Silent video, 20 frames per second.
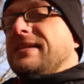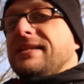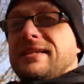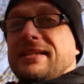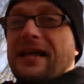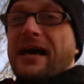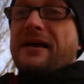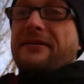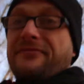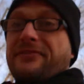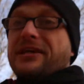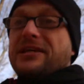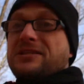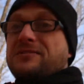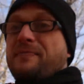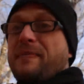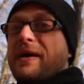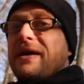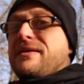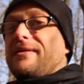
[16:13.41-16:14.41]
Life
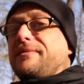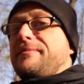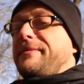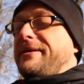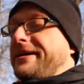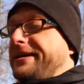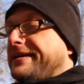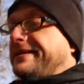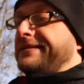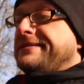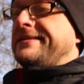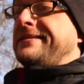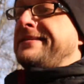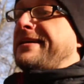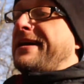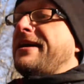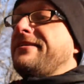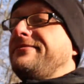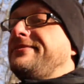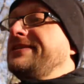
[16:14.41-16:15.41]
gets better, man.
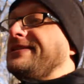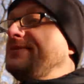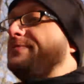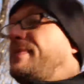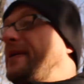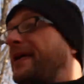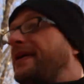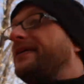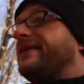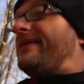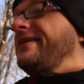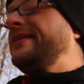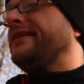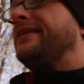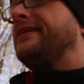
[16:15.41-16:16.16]
Life gets better.